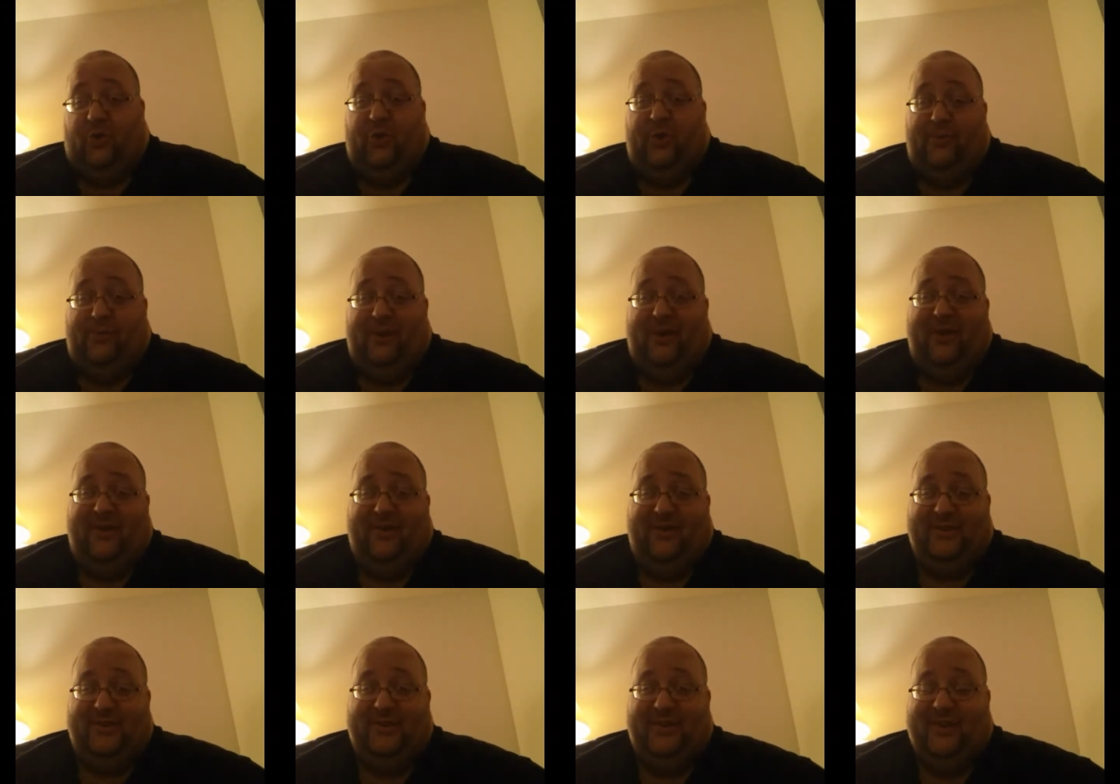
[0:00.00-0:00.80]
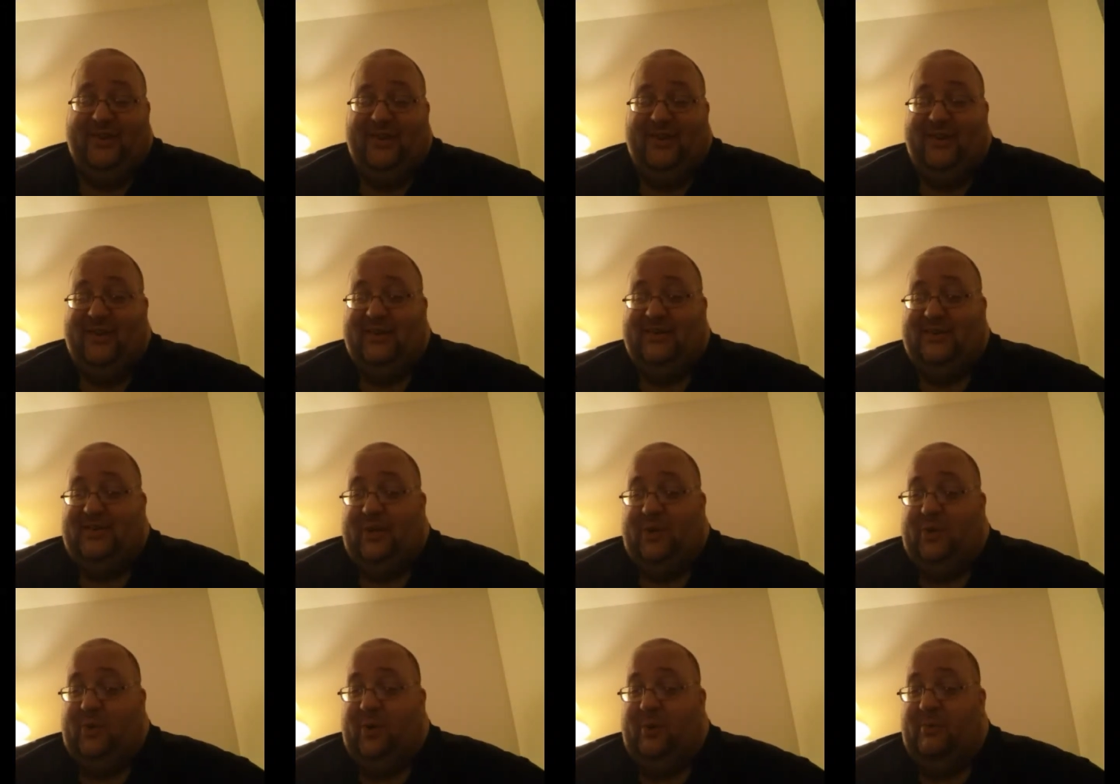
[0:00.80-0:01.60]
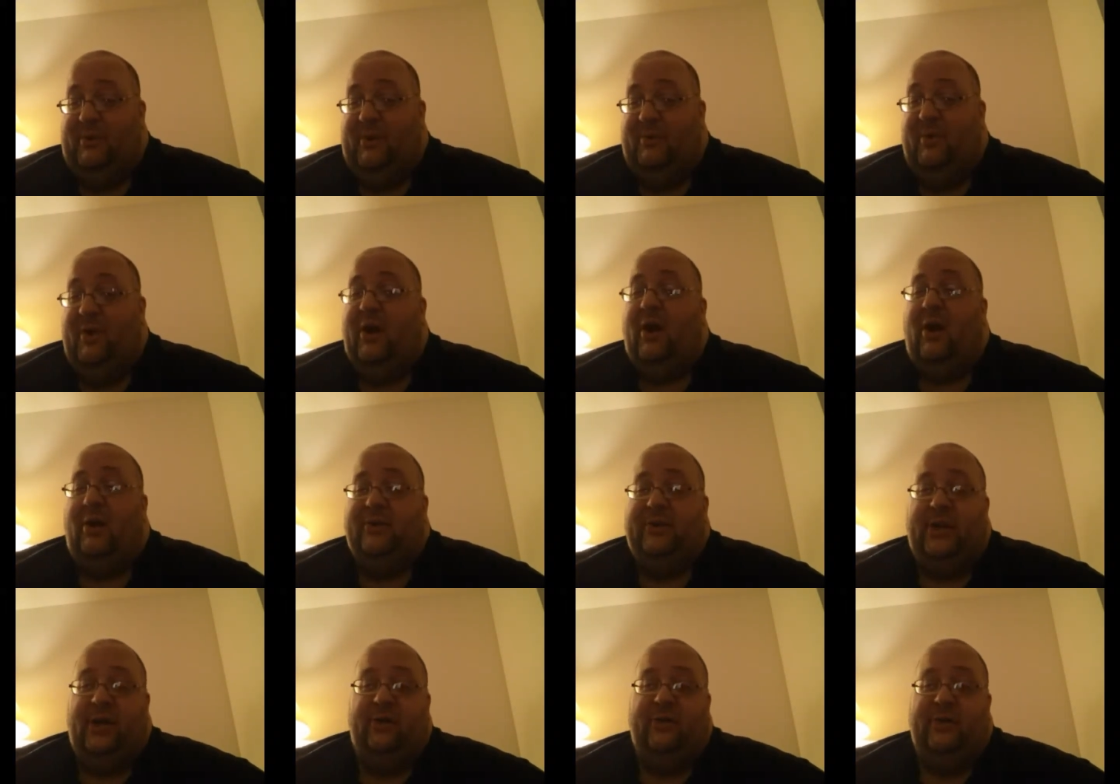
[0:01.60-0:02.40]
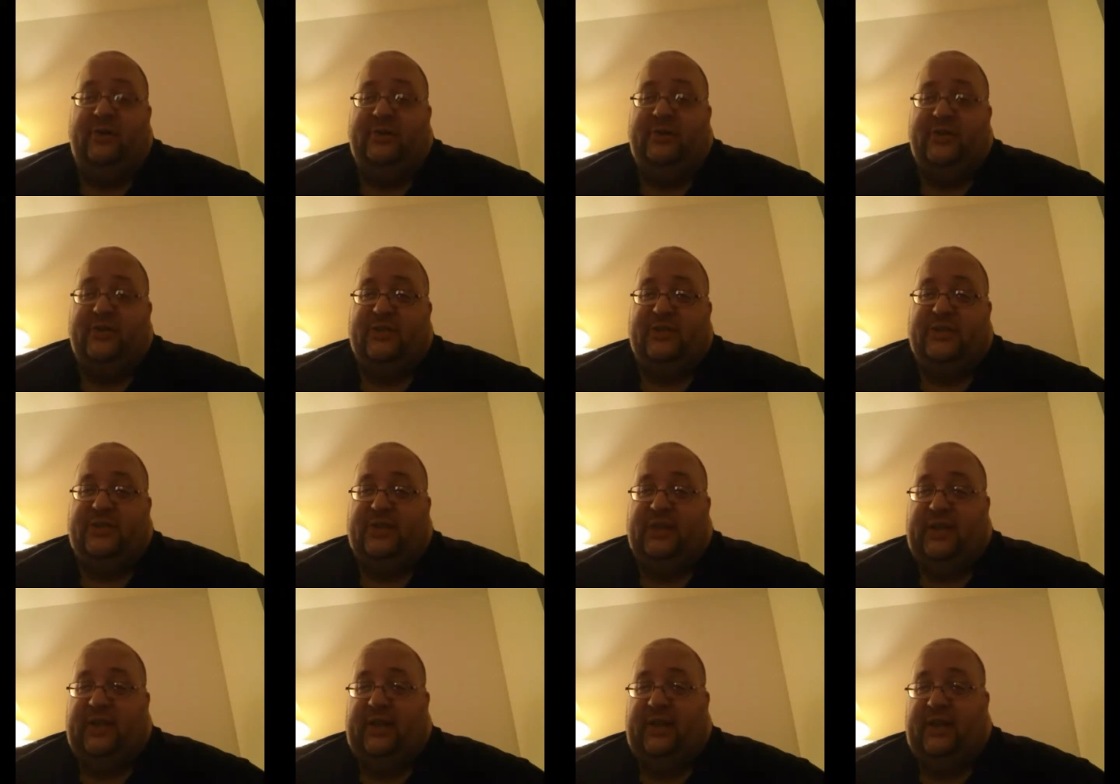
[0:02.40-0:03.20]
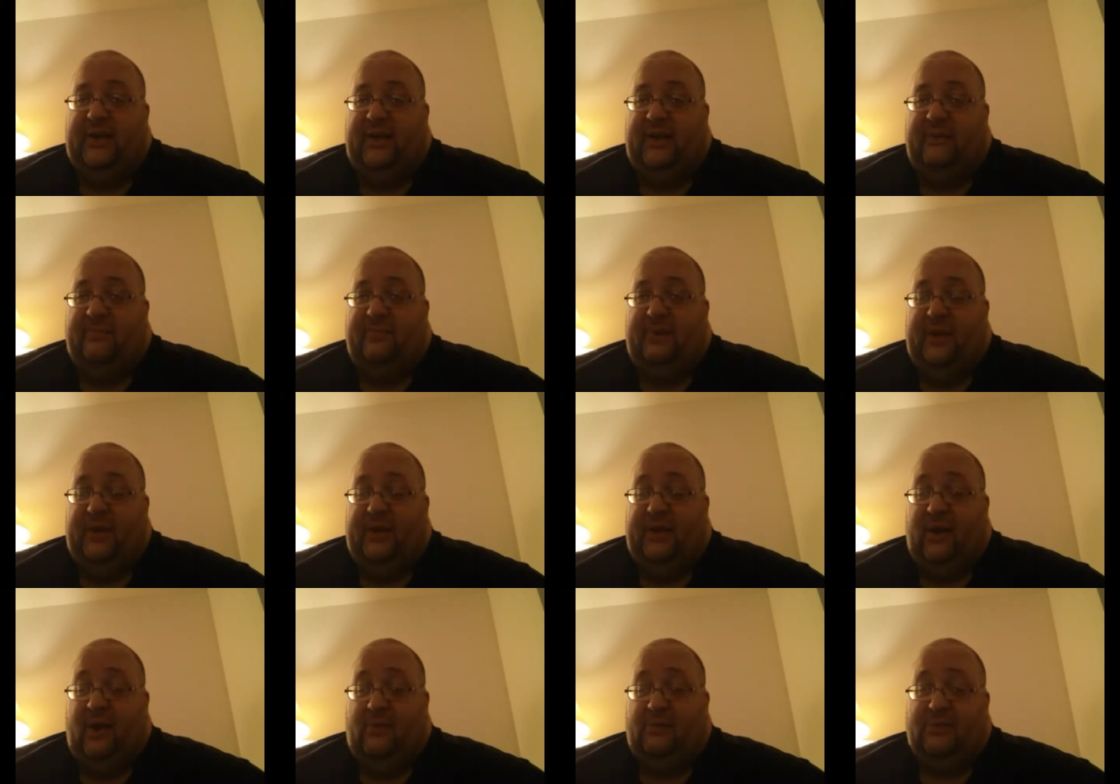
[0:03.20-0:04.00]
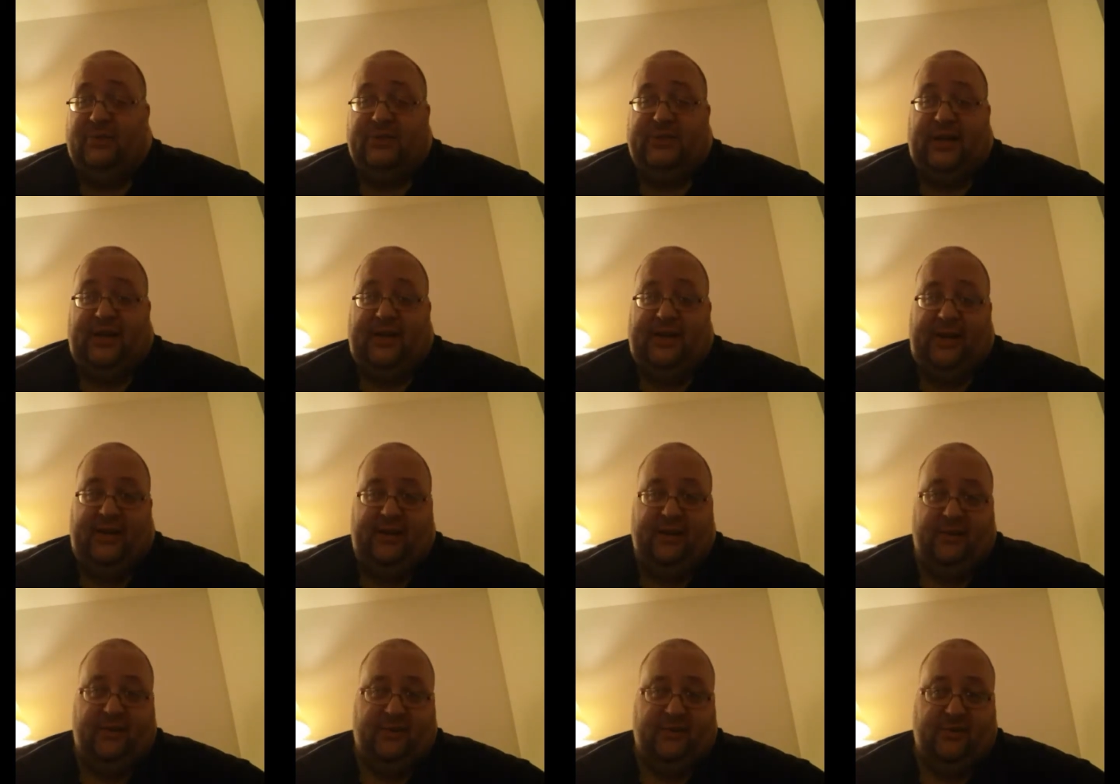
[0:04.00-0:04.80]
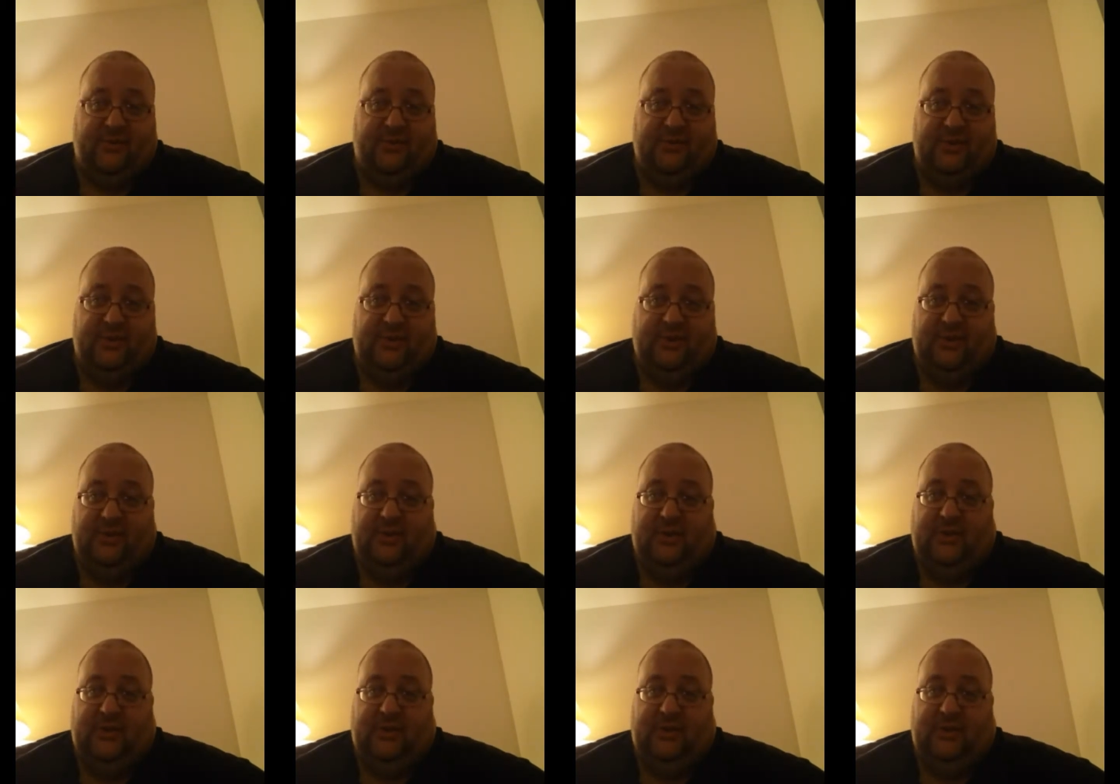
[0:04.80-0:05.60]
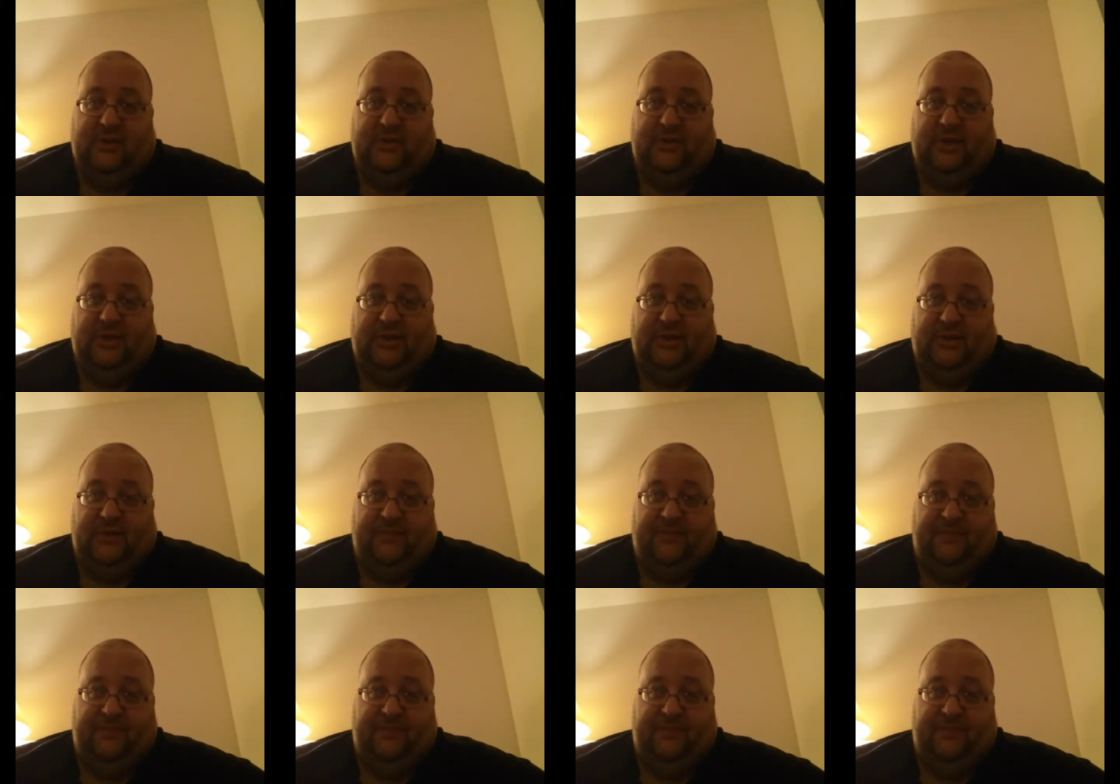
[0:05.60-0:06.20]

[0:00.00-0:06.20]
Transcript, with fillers: toy belt. So I mean, we all know that this is going to end up being almost identical to.